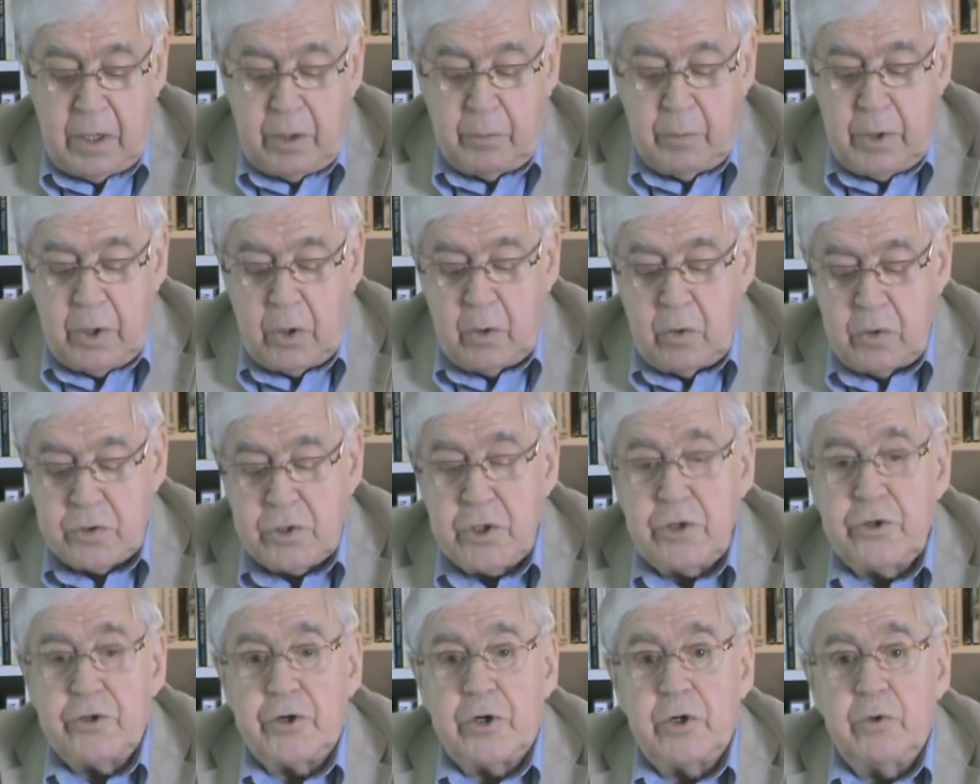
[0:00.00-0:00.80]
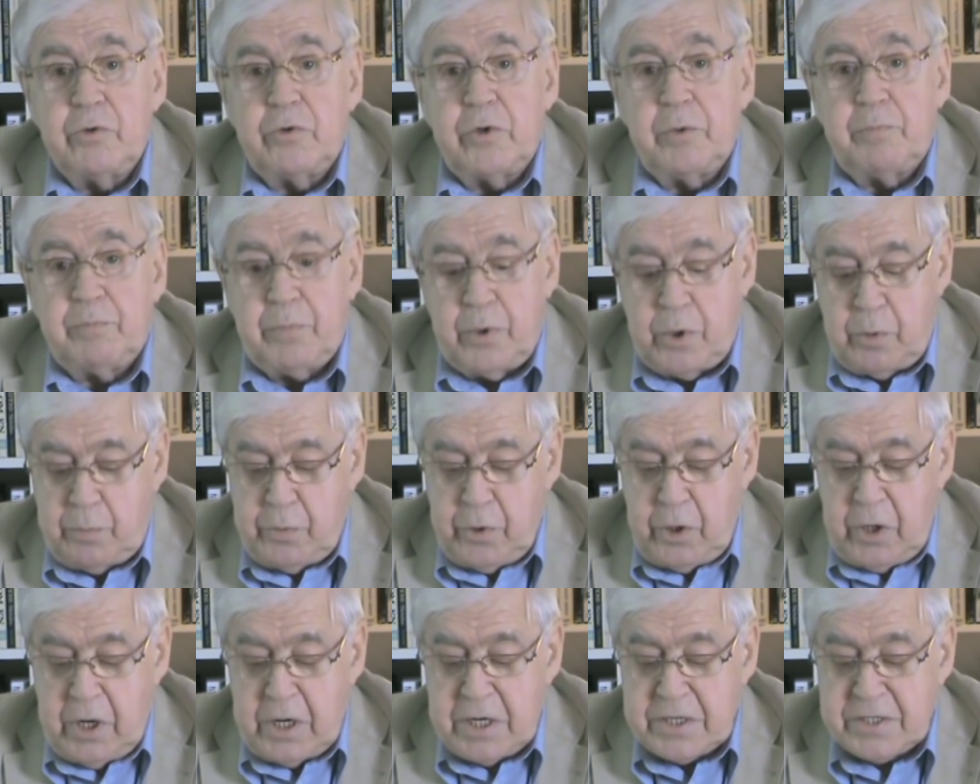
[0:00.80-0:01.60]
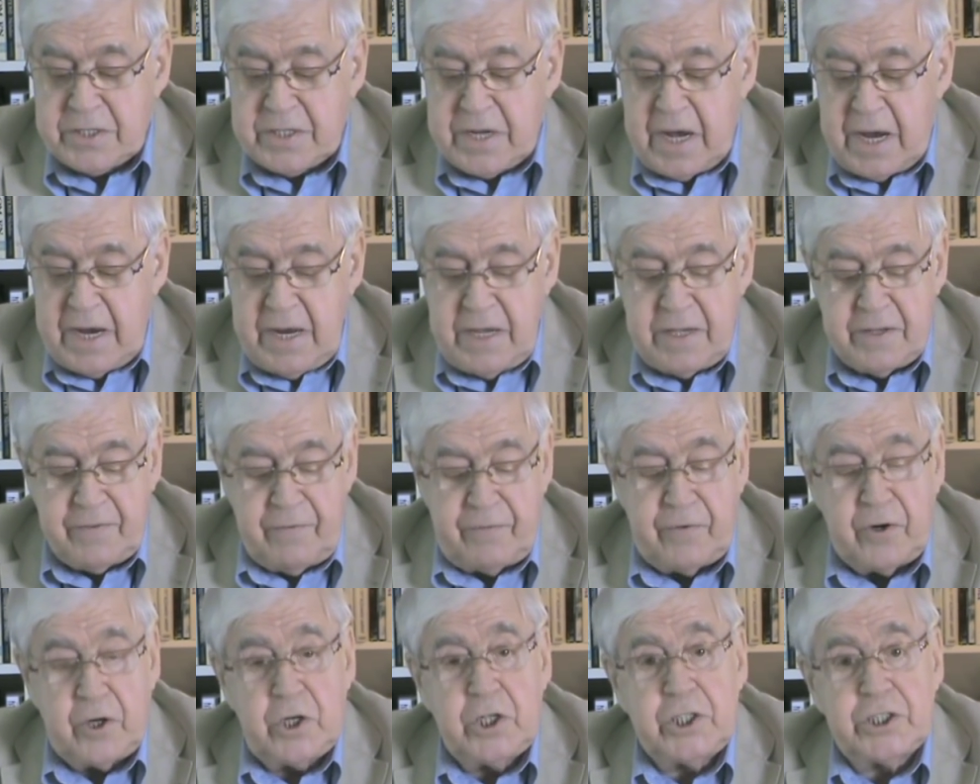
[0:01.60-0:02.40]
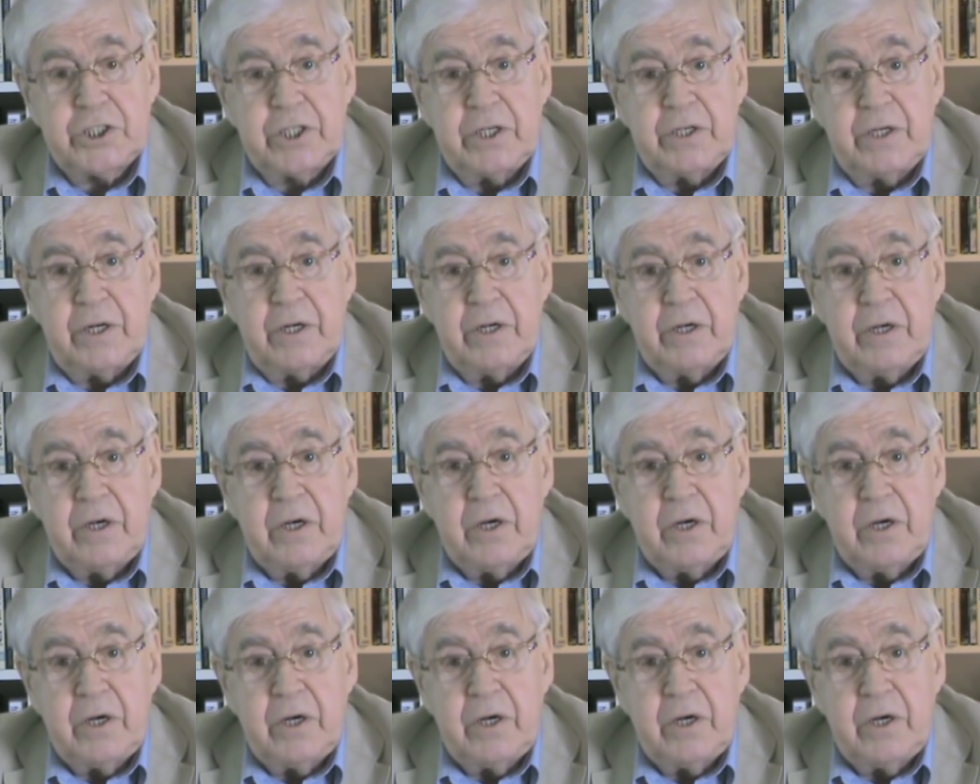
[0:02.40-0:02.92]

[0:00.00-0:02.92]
we also wrote a popular science version